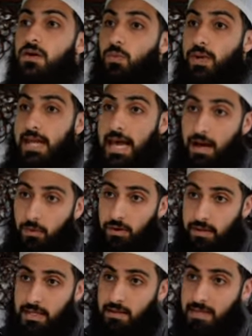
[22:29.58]
When
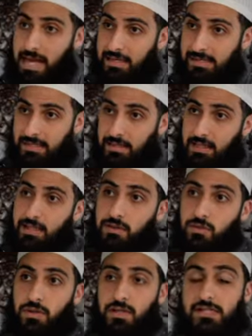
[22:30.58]
our iman is leading
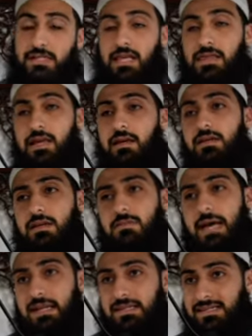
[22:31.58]
to this and their
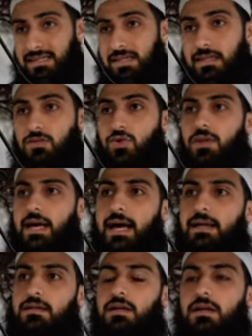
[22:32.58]
iman is leading to
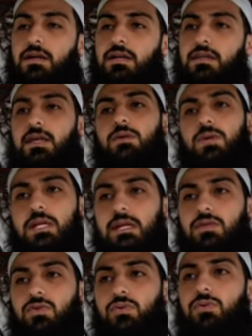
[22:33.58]
that, then we
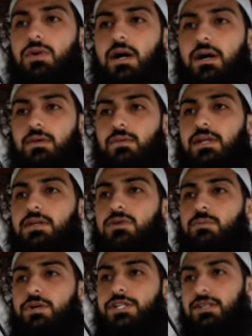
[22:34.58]
need to
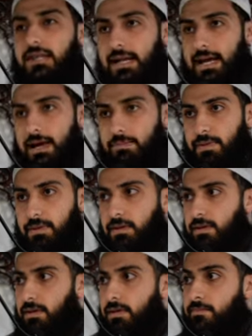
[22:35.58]
bridge the gap.
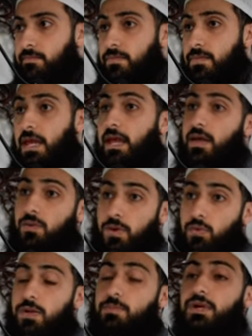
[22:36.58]

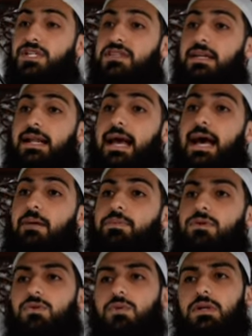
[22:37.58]
When we bridge the
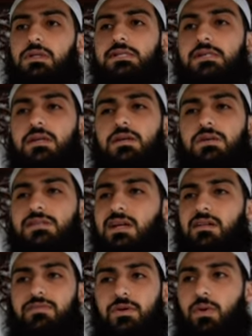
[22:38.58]
gap, you will see
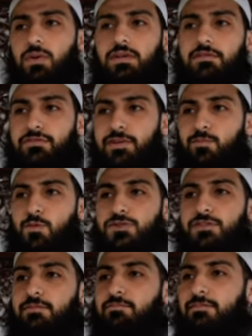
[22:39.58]
yourself a whole different
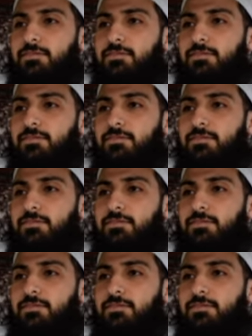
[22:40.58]
Muslim.